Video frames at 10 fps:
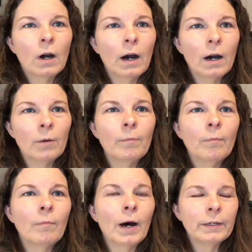
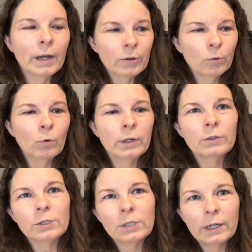Um, another one of
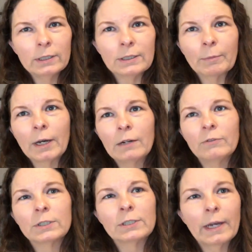the studies I'm kind of
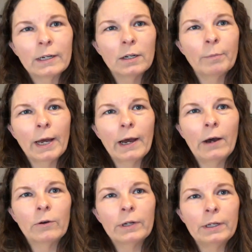excited
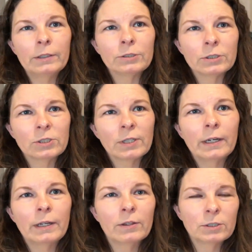about is a
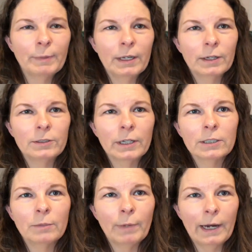study that's being
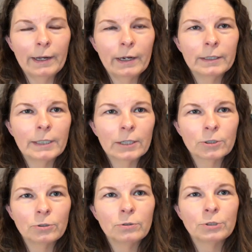conducted by uh,
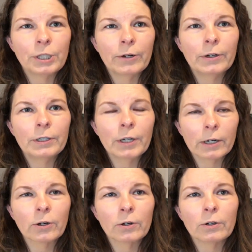Dr. Jared
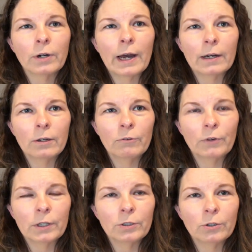Younger out
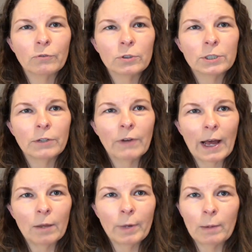of uh, University of
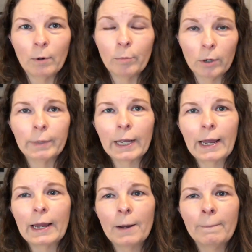Alabama,
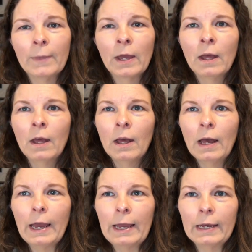Birmingham.
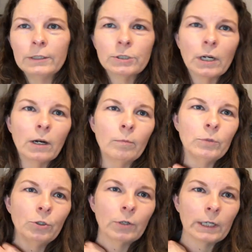And um,
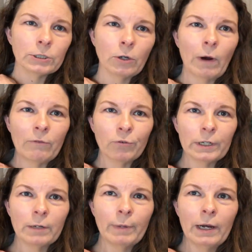you guys know I've
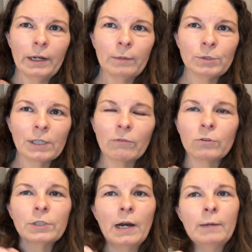written about him
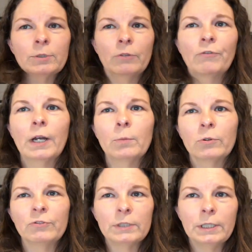several times on Fed Up
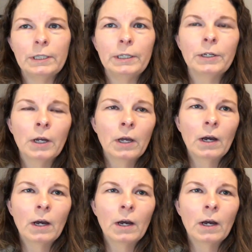with Fatigue.